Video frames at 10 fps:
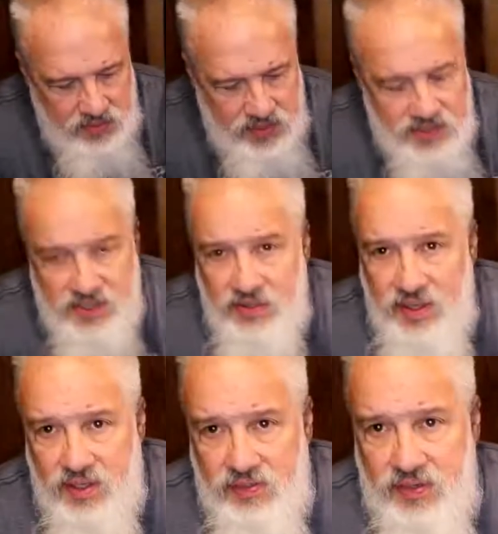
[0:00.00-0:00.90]
Place it
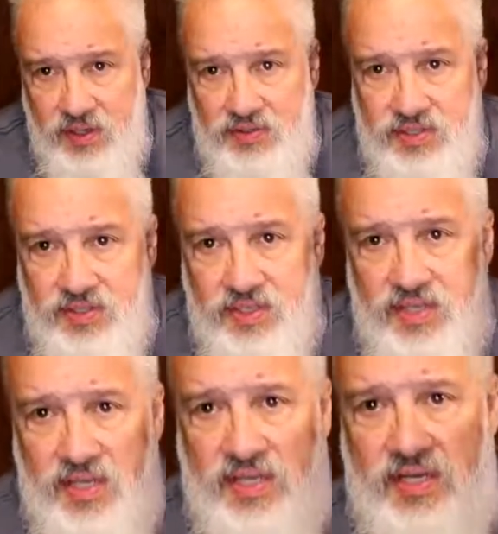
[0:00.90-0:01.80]
right on there so you can
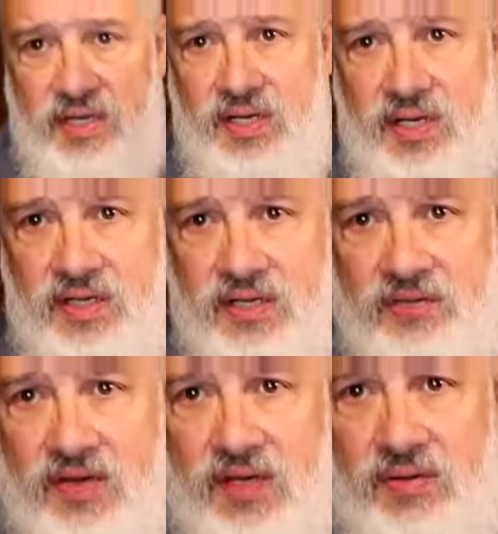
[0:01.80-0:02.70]
kind of get an idea
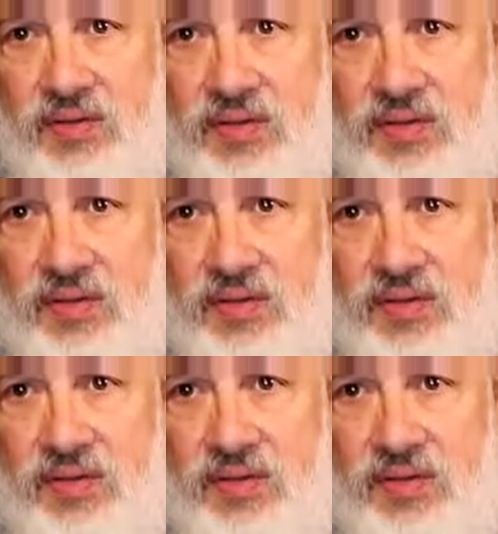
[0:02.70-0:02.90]
of how